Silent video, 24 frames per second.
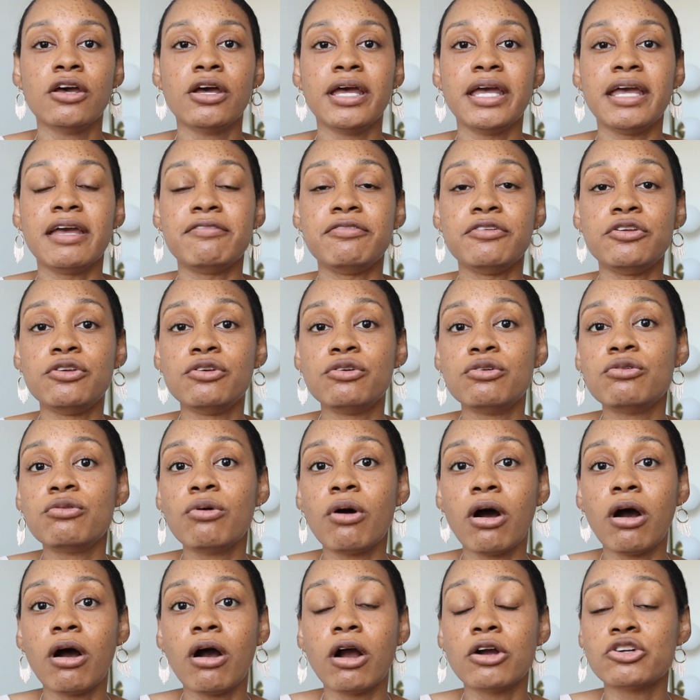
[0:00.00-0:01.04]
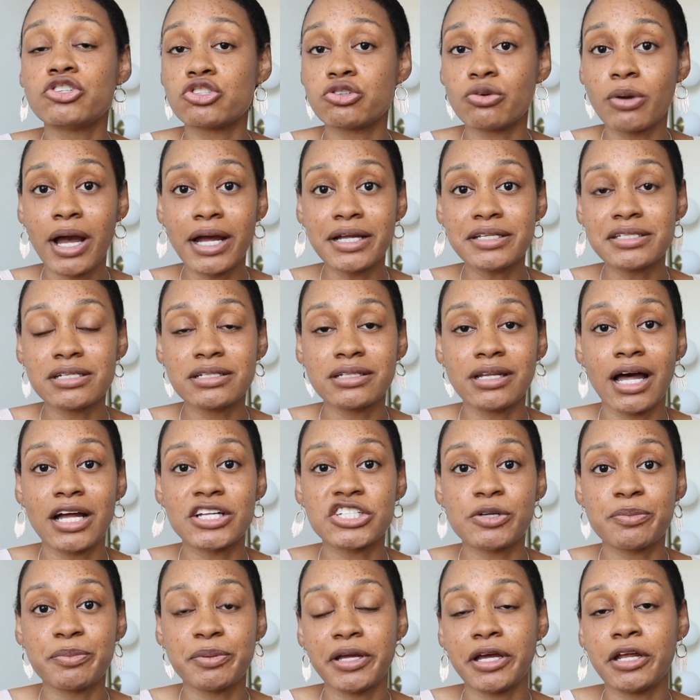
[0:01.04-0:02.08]
if you are trying to launch
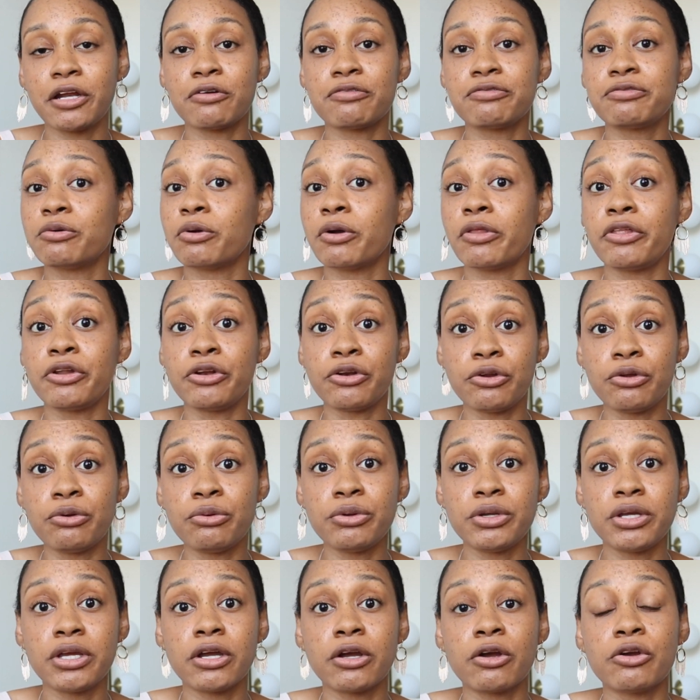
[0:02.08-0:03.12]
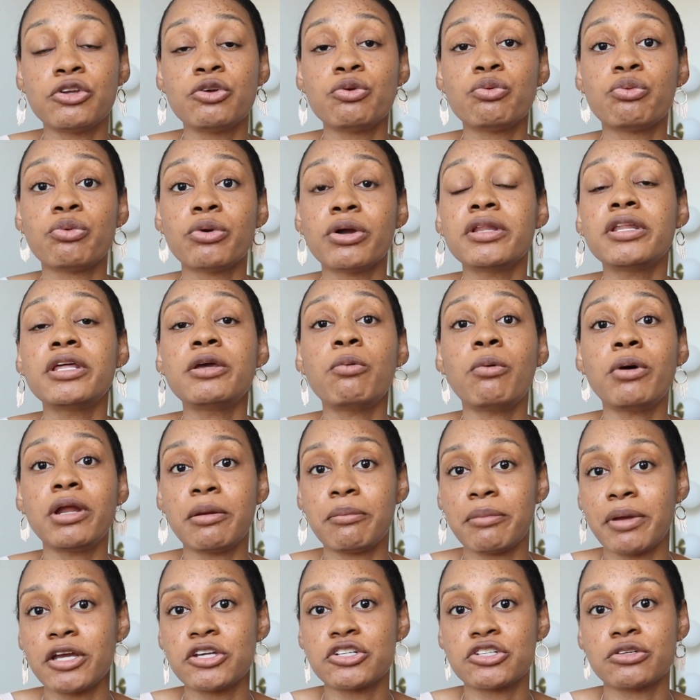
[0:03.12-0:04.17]
a planner for the new year, you really want to
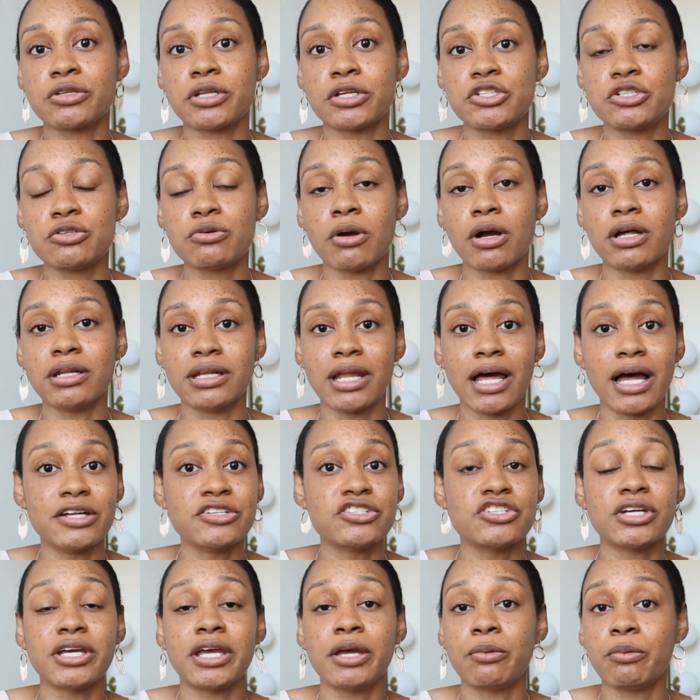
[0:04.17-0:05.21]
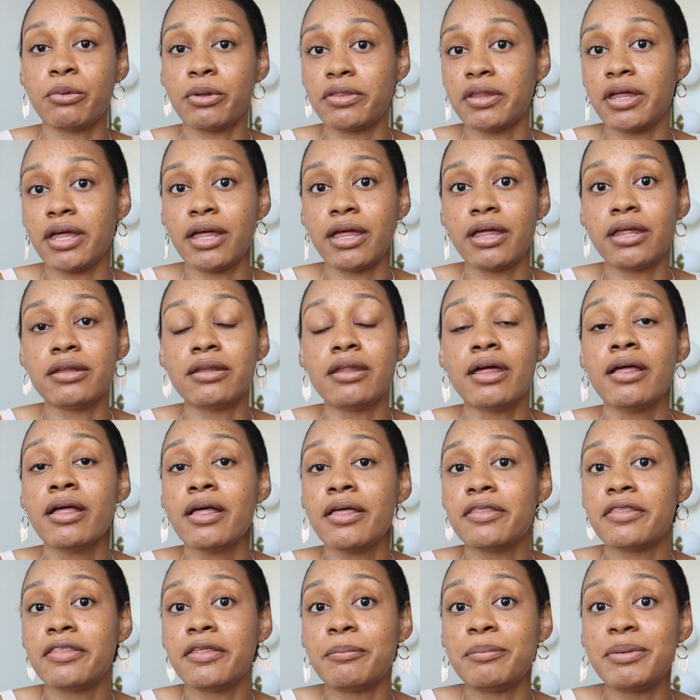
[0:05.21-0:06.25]
make sure that you are launching it within
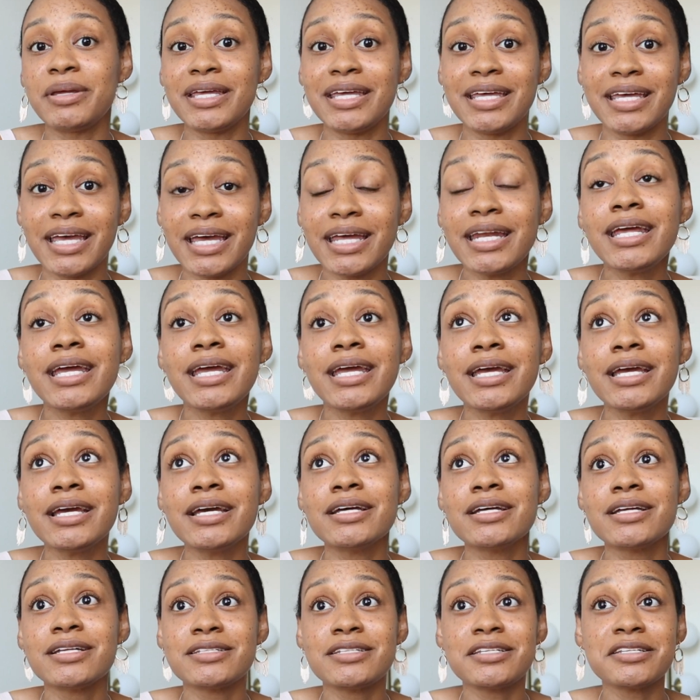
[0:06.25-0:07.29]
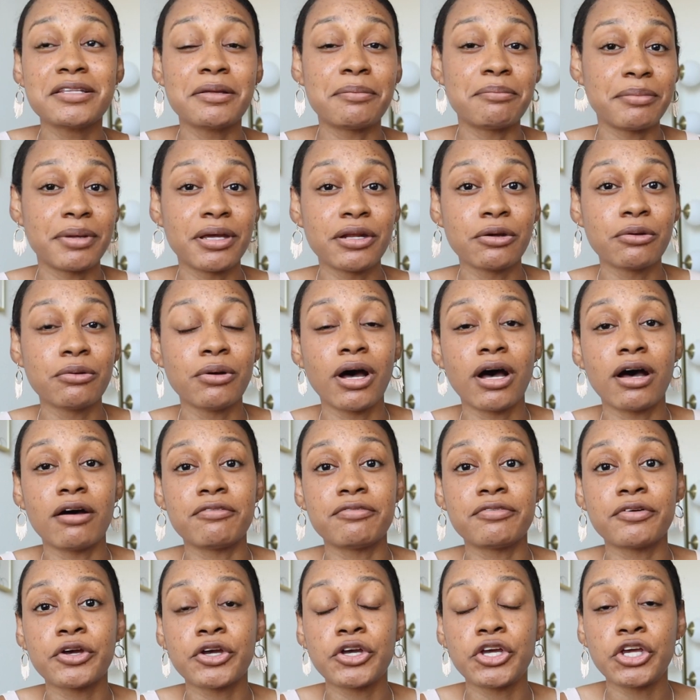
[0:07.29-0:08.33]
the beginning to the middle
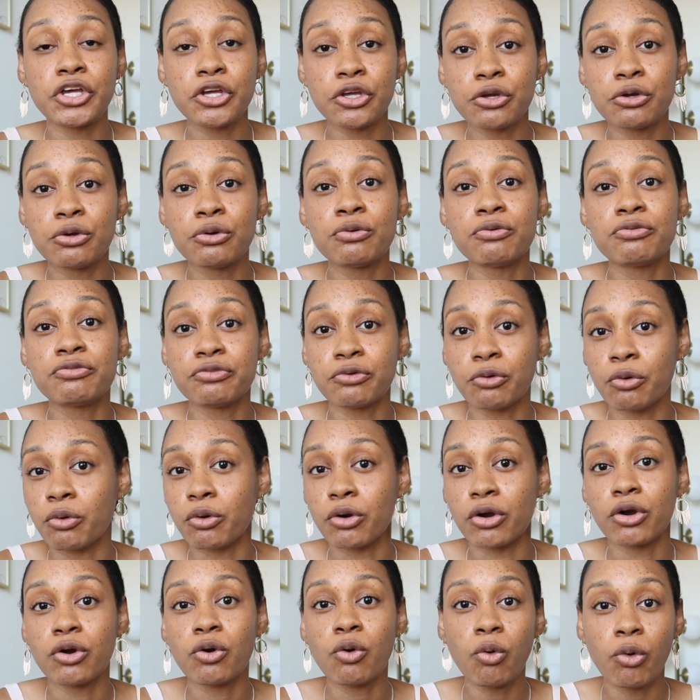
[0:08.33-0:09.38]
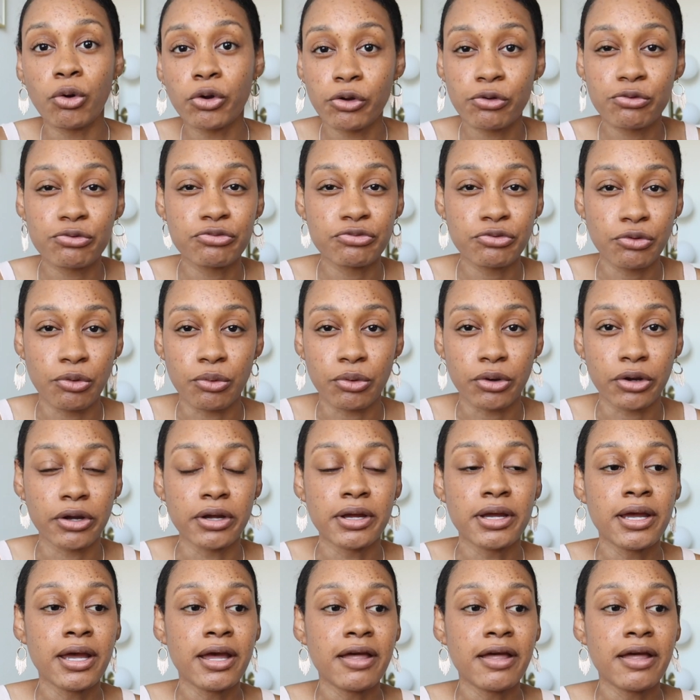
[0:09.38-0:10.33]
of Q4, quarter four.